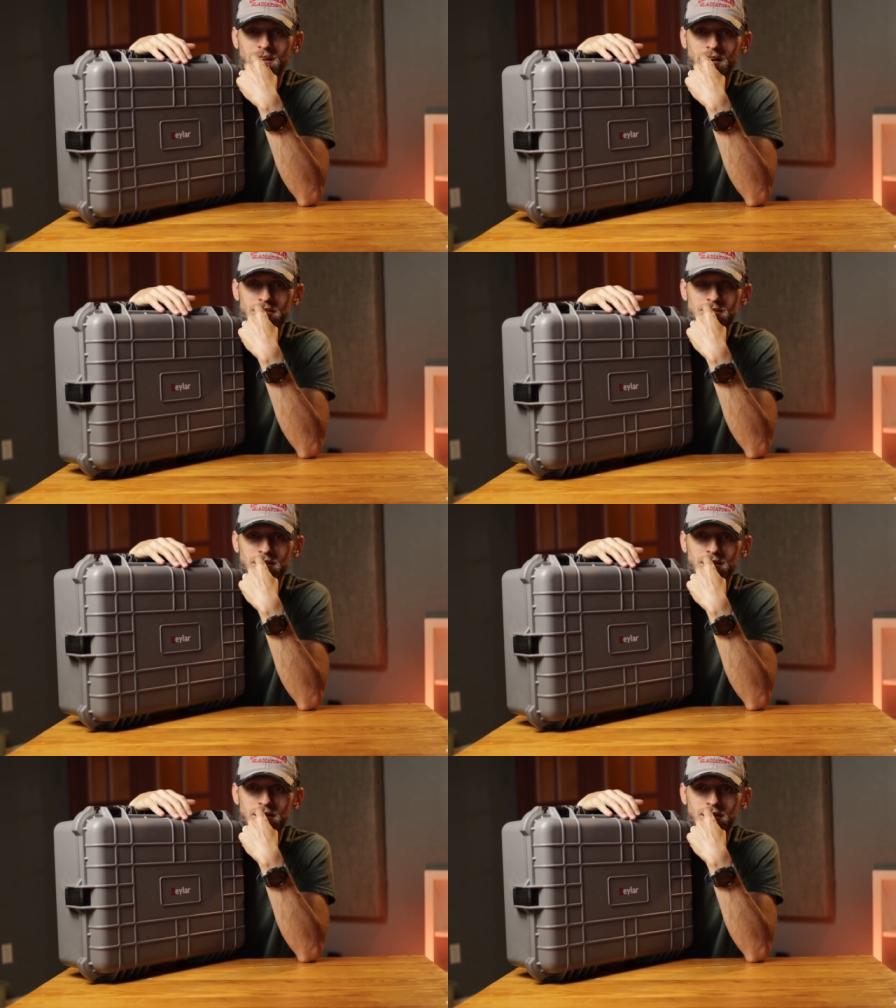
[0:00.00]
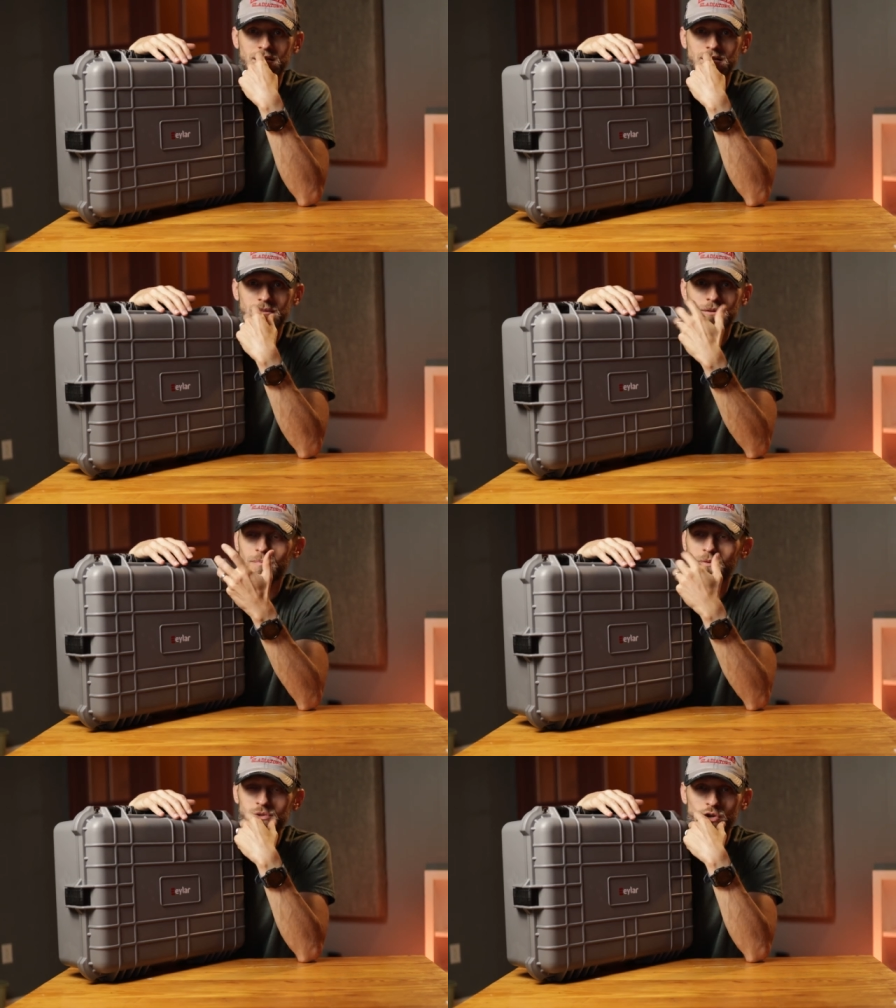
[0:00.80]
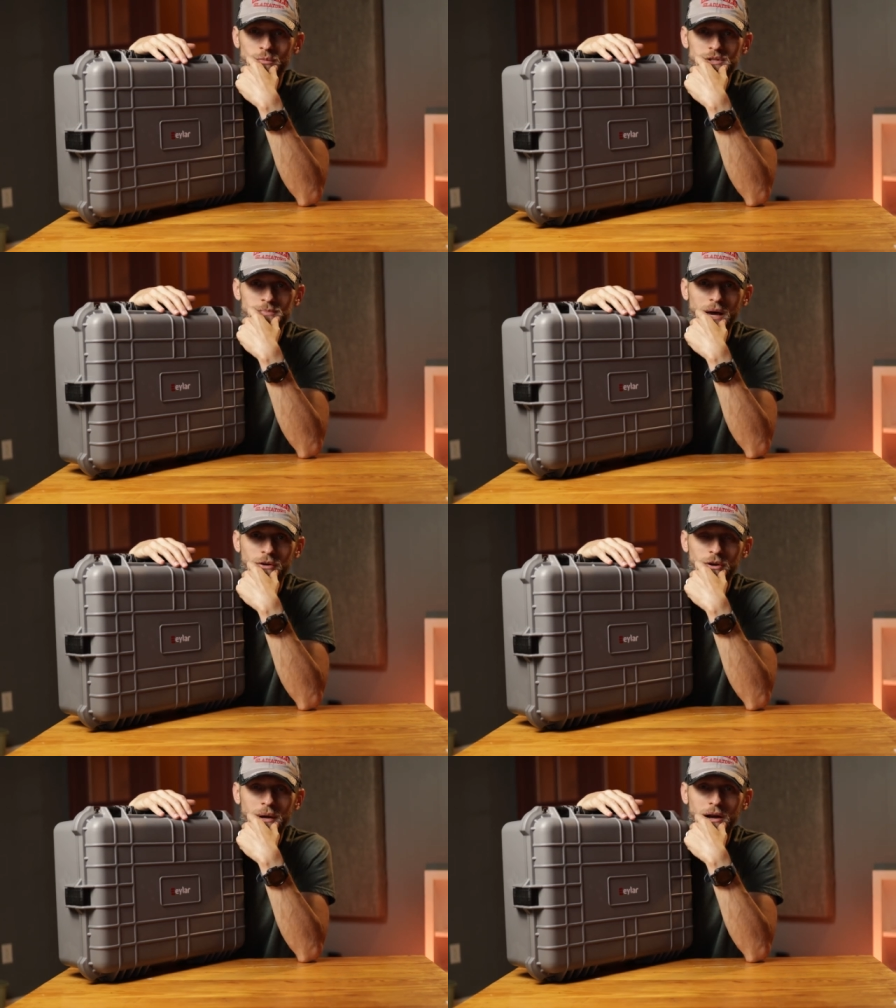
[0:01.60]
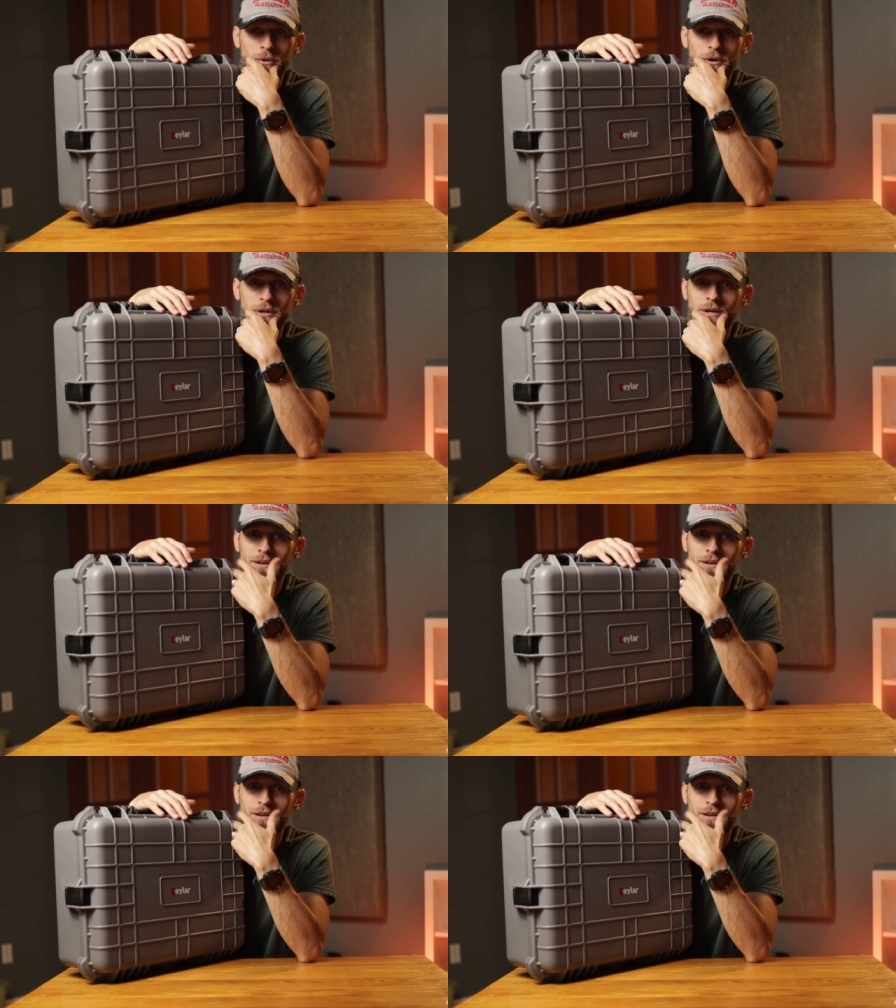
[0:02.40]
Honestly, uh, the Zoom is battery powered.